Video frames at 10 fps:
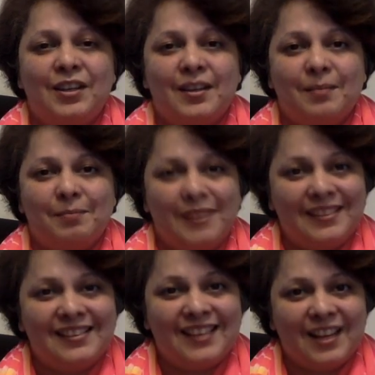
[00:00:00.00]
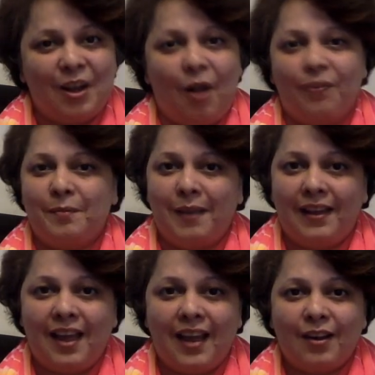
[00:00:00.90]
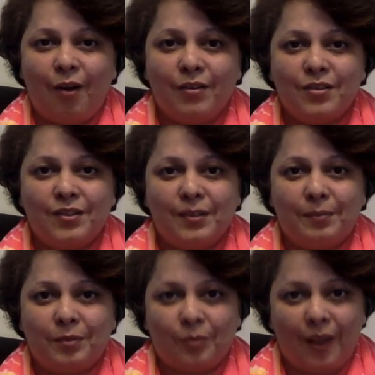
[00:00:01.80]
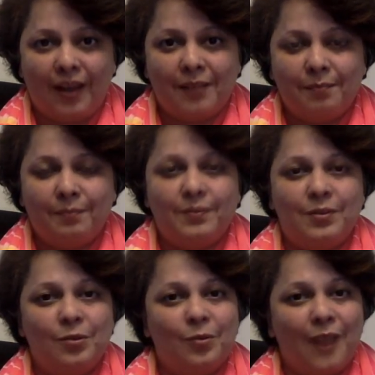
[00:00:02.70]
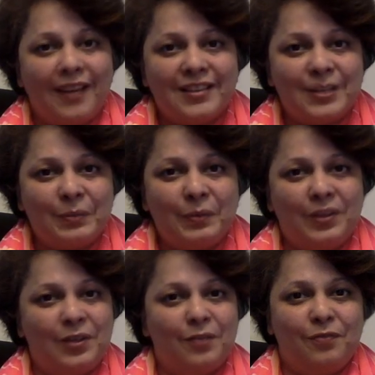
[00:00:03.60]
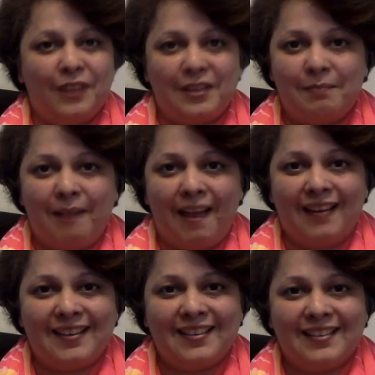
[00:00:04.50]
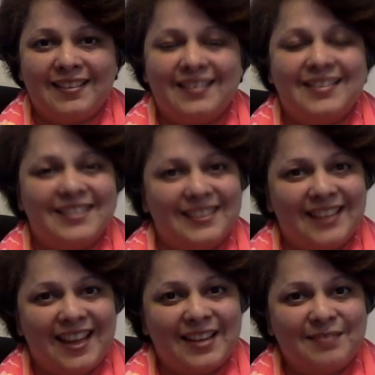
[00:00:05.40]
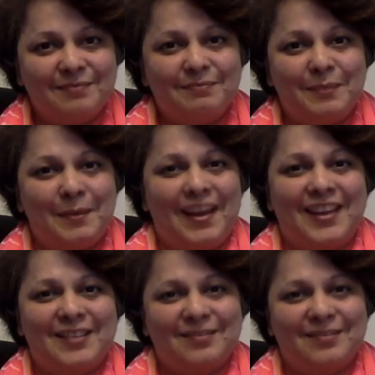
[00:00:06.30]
Please click on the bell icon to subscribe. Do write in with your feedback. Till then, bye bye.